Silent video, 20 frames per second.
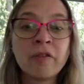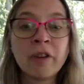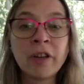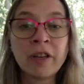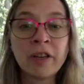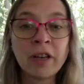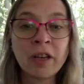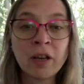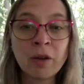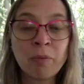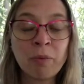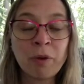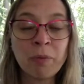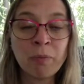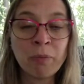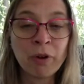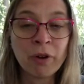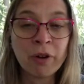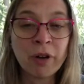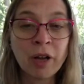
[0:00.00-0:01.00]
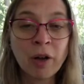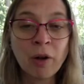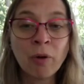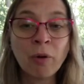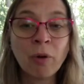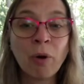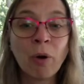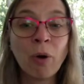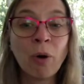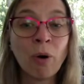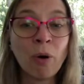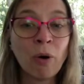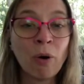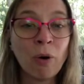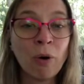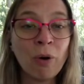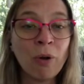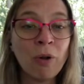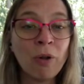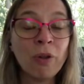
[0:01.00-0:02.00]
of ending up in burnout
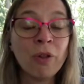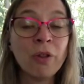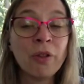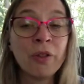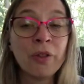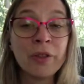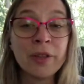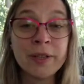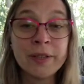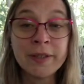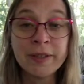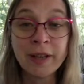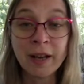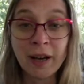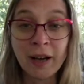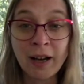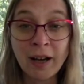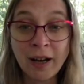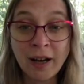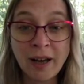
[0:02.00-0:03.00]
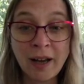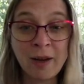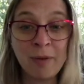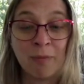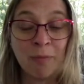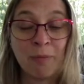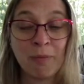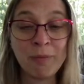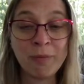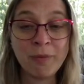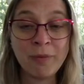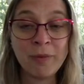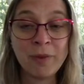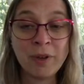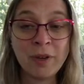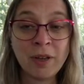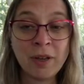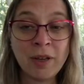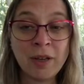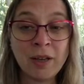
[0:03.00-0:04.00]
all the time,
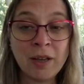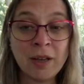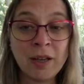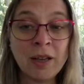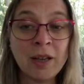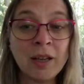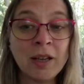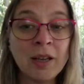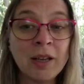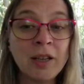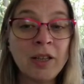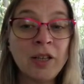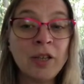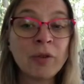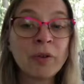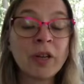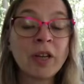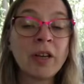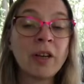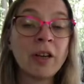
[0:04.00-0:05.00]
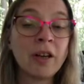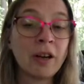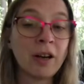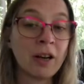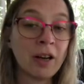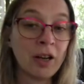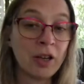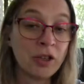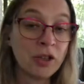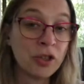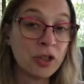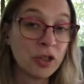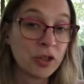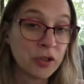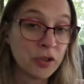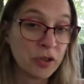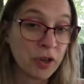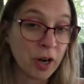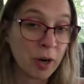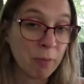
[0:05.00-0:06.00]
you can
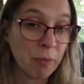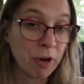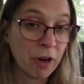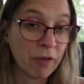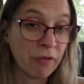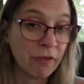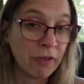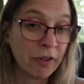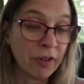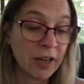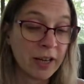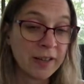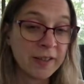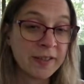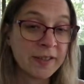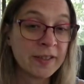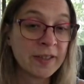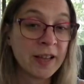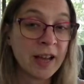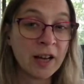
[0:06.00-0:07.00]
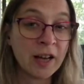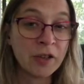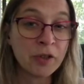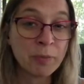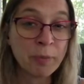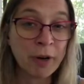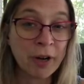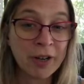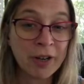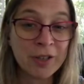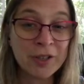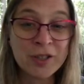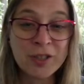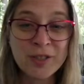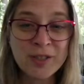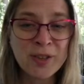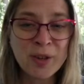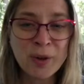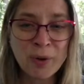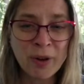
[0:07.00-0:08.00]
just drop off the last slash part.
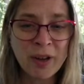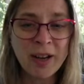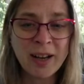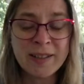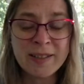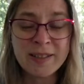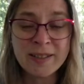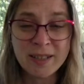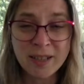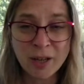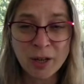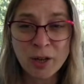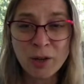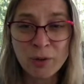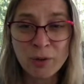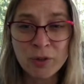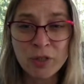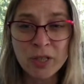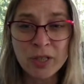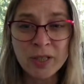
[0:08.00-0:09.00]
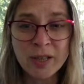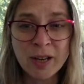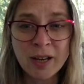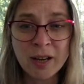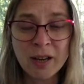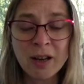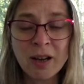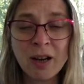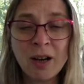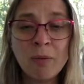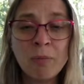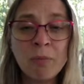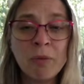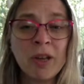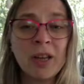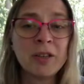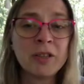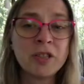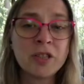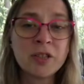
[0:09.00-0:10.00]
Just go to heidslandcoaching.com
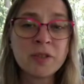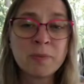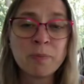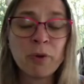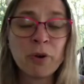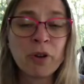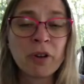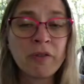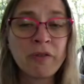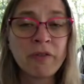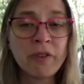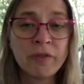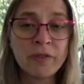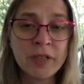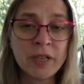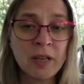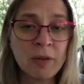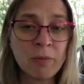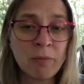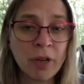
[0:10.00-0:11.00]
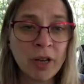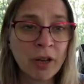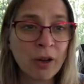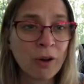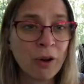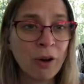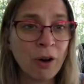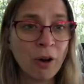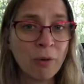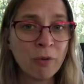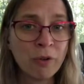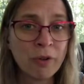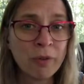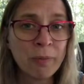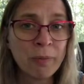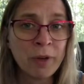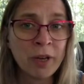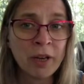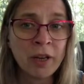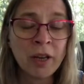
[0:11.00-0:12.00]
and just book a 15-minute call
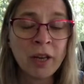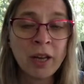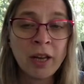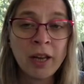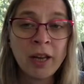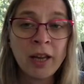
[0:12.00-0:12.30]
with me.